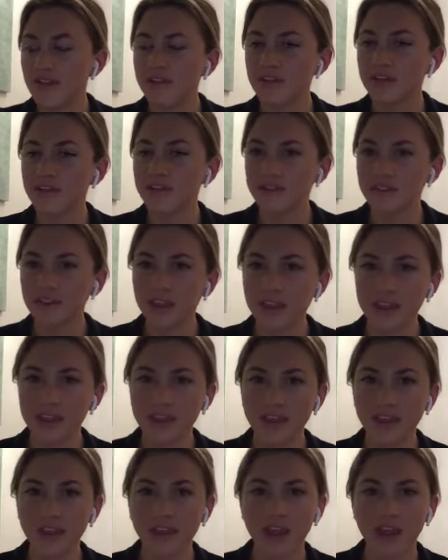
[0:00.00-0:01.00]
never
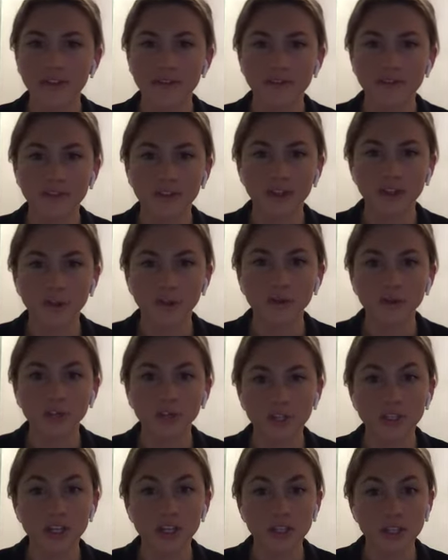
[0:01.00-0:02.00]
feel like they have, you
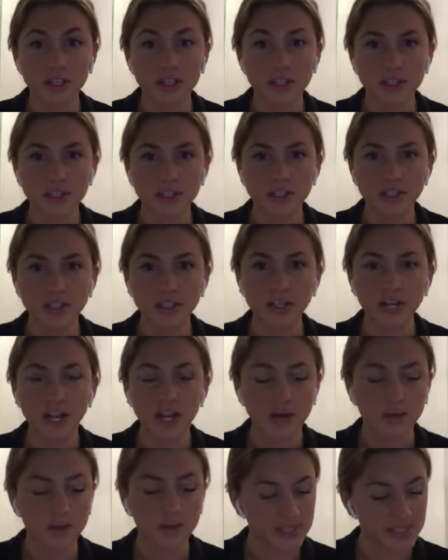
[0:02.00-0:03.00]
know, learned all they need to
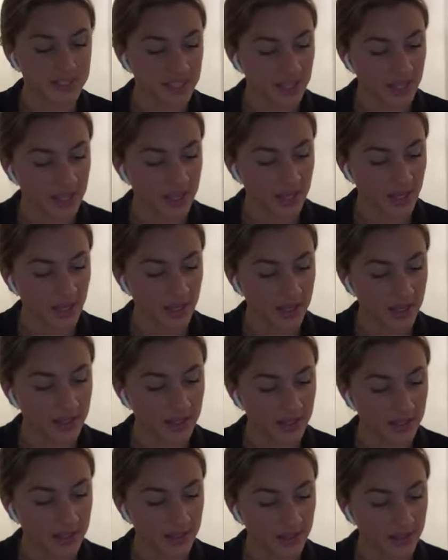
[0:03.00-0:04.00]
learn, I would
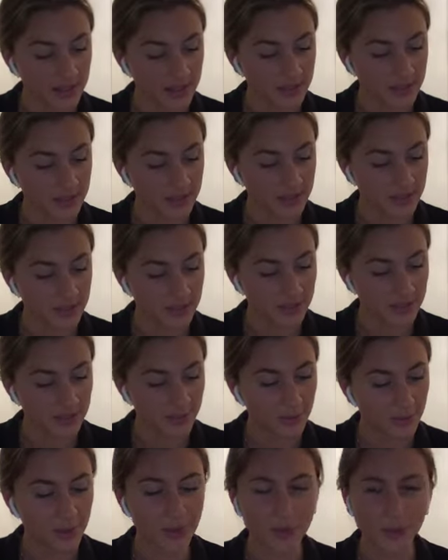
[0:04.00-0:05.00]
say
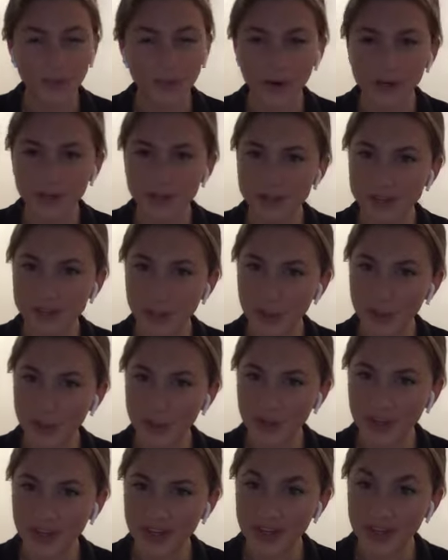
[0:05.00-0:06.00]
when the
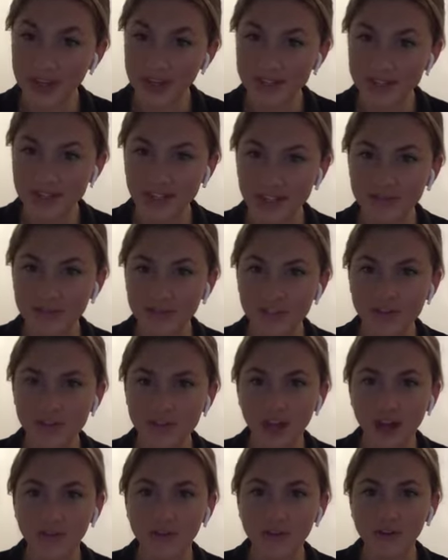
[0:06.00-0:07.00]
borders open and it's
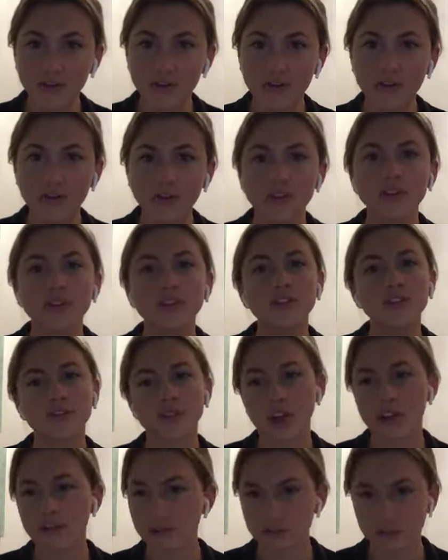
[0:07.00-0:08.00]
safe to travel,
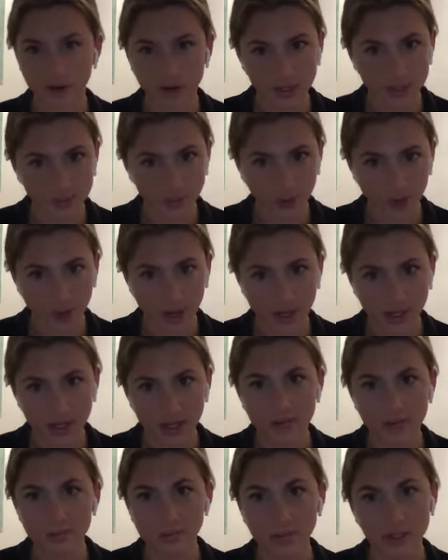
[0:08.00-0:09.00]
travel far and
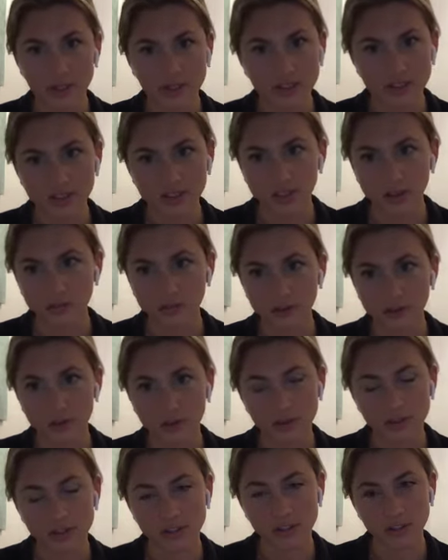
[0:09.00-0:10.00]
wide, immerse
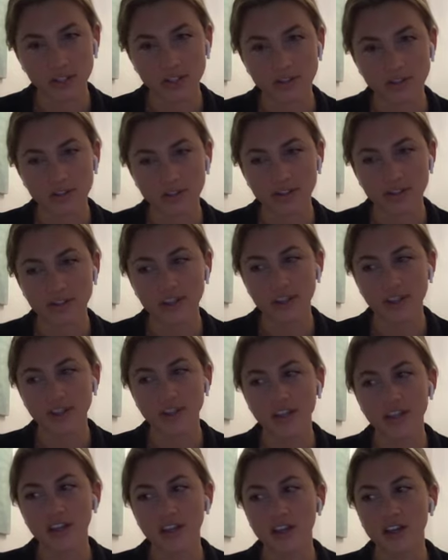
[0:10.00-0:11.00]
yourself in
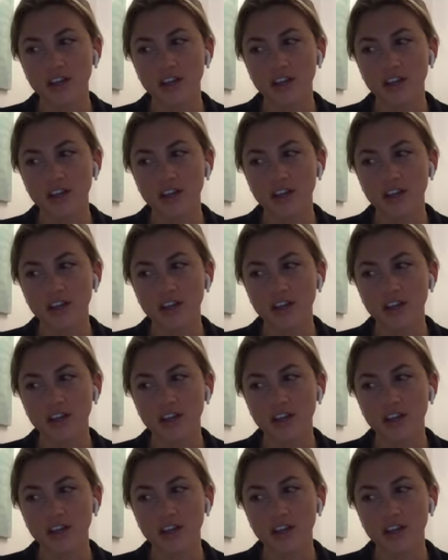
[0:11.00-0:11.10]
cultures.